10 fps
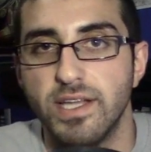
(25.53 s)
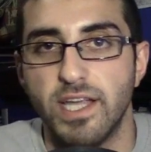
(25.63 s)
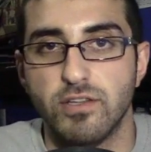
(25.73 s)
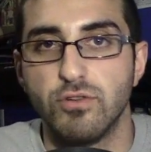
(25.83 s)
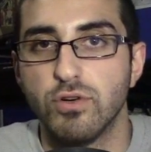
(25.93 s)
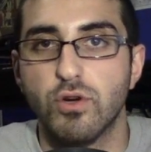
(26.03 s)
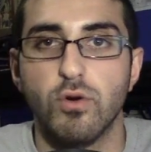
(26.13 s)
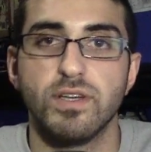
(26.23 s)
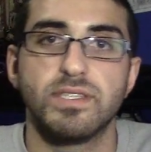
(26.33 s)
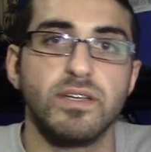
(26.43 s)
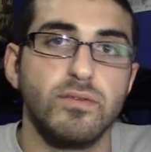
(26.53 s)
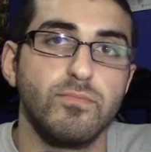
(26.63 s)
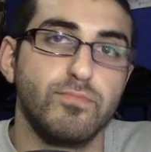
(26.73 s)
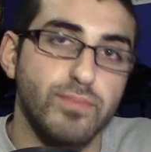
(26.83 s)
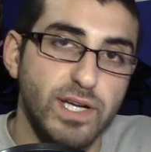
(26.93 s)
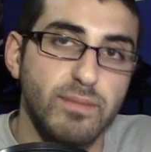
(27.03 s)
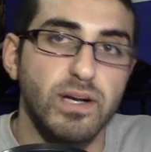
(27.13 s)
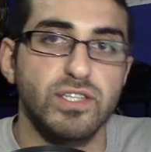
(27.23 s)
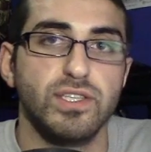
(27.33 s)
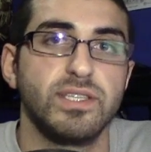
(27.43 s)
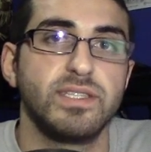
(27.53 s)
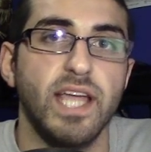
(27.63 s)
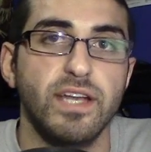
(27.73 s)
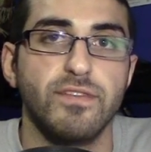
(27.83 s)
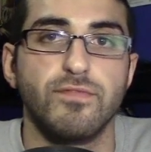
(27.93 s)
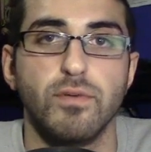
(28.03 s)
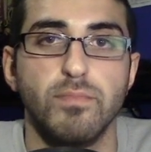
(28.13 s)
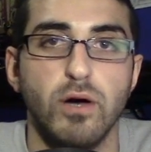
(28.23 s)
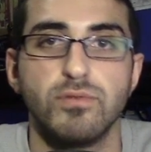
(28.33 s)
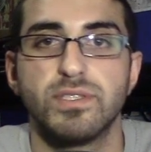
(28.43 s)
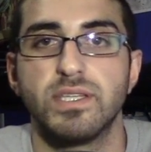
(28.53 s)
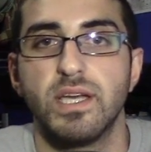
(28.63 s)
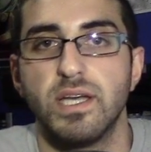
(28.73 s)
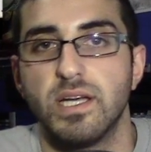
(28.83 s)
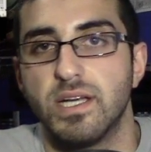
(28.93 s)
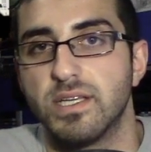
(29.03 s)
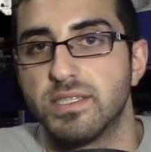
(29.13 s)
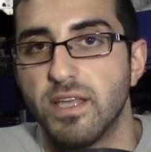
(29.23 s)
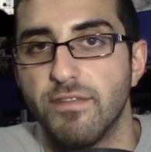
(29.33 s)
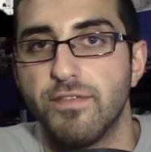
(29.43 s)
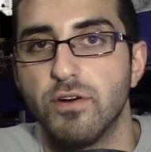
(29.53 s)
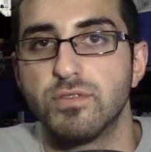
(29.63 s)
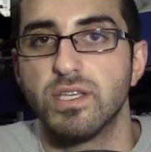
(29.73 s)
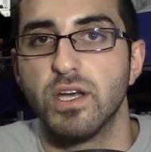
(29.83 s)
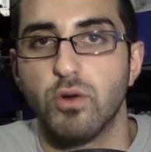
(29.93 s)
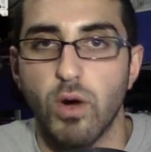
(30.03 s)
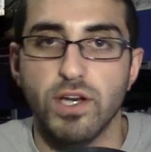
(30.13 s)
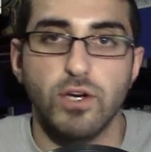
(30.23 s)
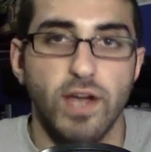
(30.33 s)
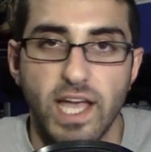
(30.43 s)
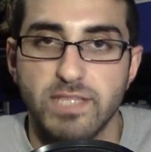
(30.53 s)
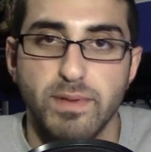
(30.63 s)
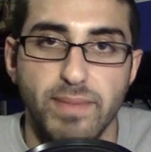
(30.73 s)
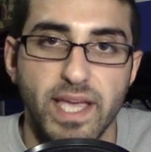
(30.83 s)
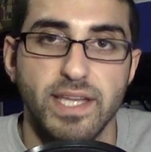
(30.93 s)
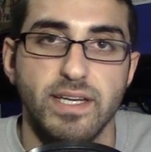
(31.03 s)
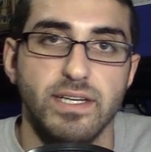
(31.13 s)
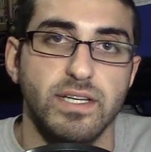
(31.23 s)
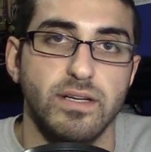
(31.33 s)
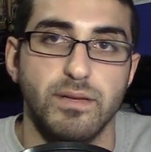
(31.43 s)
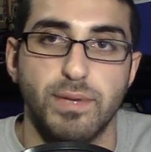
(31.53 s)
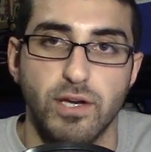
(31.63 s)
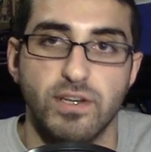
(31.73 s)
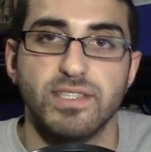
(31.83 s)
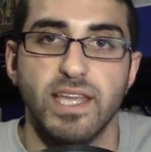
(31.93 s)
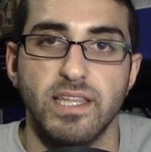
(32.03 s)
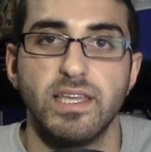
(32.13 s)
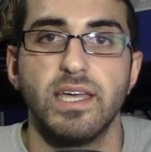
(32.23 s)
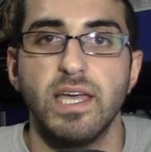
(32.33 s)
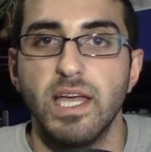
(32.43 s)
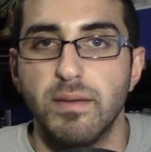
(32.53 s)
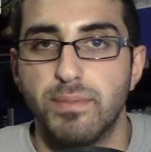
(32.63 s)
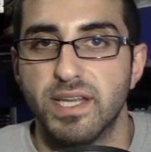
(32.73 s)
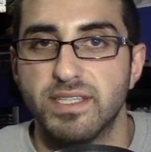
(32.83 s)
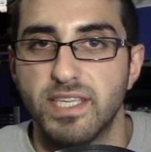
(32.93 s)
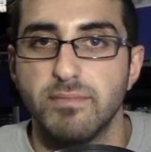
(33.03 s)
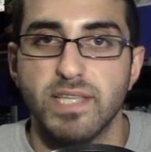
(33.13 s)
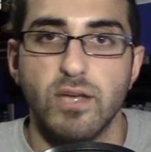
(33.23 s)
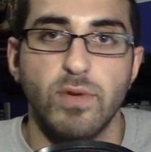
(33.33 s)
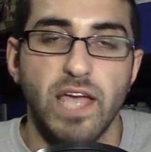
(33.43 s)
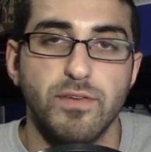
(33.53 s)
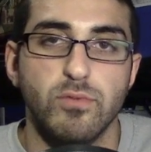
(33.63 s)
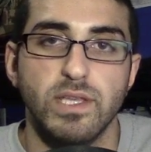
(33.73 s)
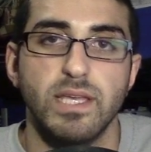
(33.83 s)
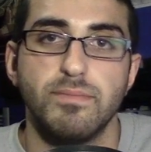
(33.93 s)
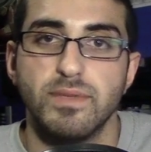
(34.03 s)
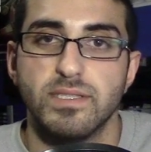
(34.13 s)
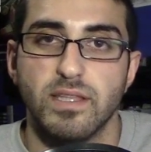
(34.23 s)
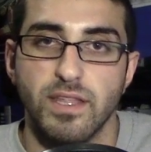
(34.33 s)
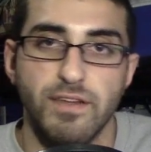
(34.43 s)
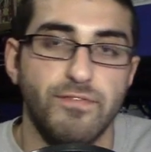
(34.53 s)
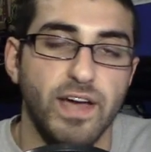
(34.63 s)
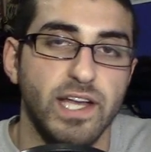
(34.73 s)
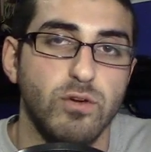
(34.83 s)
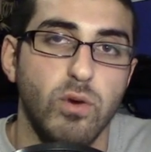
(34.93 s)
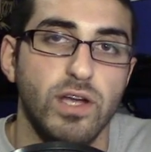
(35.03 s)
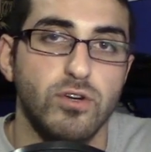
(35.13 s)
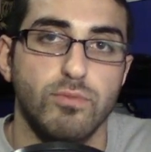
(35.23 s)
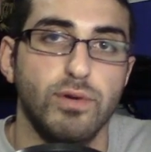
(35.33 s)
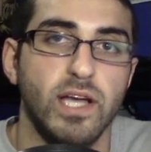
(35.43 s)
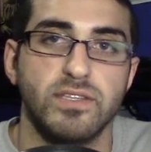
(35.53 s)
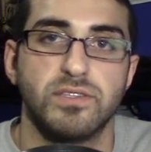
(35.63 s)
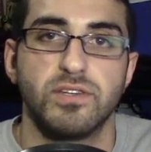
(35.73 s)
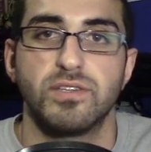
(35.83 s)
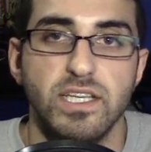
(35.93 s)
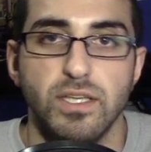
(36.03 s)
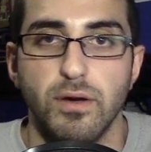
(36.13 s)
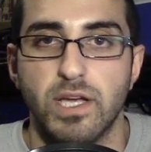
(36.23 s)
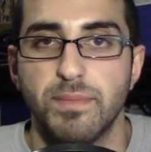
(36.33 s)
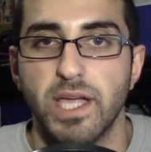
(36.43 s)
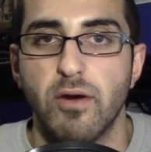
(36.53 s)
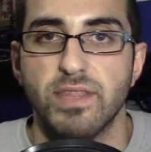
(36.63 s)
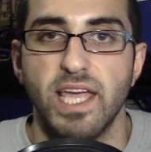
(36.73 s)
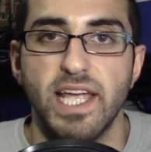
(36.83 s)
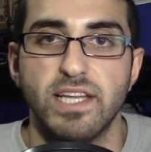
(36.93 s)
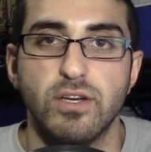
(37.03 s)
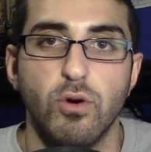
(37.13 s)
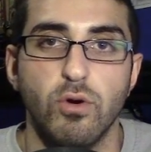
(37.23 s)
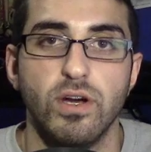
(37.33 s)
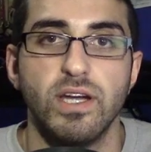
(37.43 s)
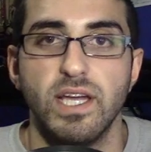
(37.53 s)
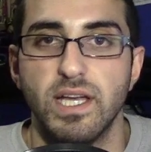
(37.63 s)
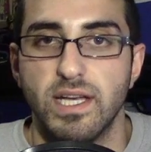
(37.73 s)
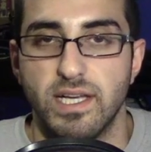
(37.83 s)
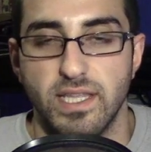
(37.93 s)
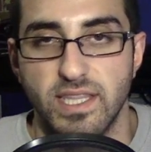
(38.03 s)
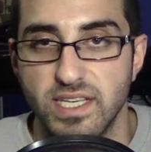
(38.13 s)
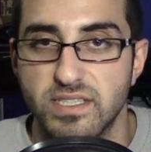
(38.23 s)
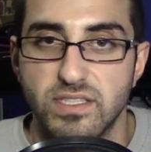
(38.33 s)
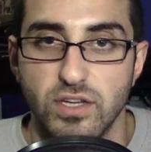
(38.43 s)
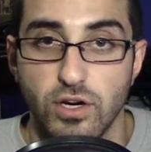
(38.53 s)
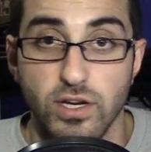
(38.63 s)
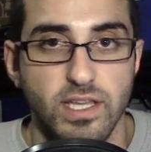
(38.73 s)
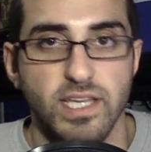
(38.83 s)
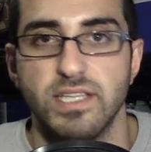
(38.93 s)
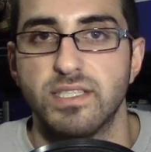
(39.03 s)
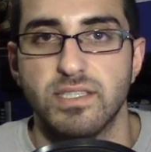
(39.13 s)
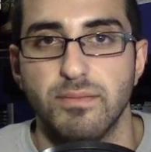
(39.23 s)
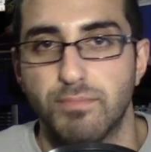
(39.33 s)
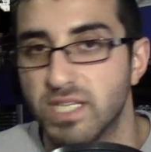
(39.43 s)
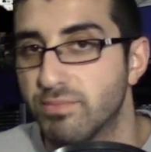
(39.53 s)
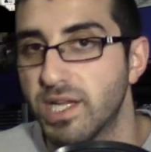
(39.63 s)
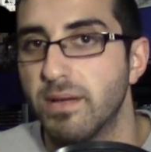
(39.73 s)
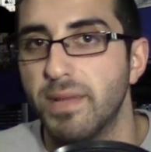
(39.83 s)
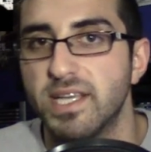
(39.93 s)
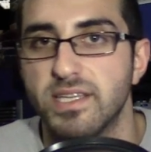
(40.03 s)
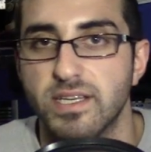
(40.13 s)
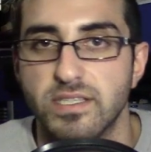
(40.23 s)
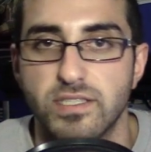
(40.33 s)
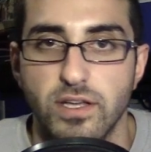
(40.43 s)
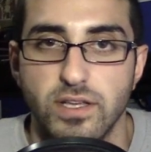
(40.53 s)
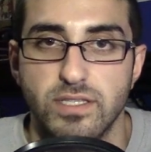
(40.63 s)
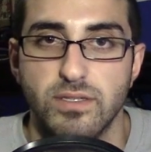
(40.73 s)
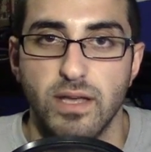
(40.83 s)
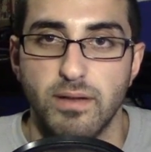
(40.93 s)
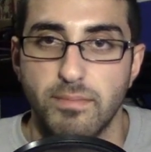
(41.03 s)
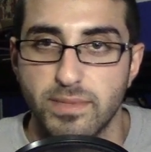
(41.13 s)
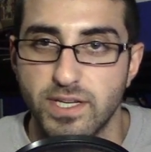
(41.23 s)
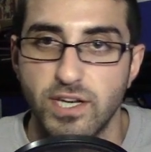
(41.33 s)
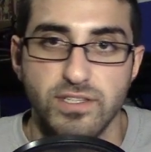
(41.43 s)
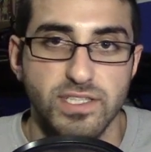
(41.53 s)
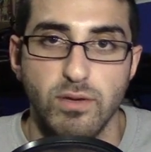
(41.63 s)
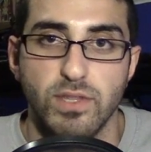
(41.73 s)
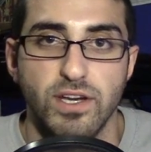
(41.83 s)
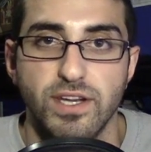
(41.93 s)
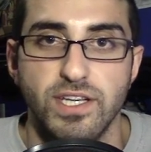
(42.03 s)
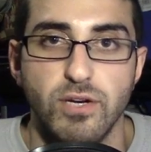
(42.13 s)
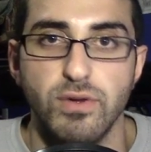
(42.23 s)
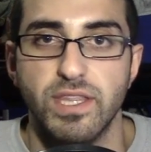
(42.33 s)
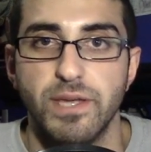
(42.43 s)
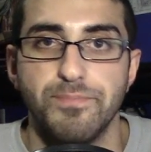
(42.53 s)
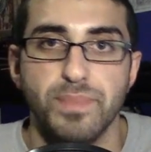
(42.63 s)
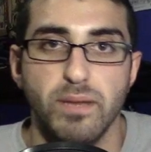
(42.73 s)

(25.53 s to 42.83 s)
Now dual-core is still pretty much the standard for most cell phones. Quad-core has been making an appearance lately, but it seems like we haven't really solidified quad-core processors. So coming out with 8-core this early is pretty amazing. So I'm curious to see what they're going to do with it.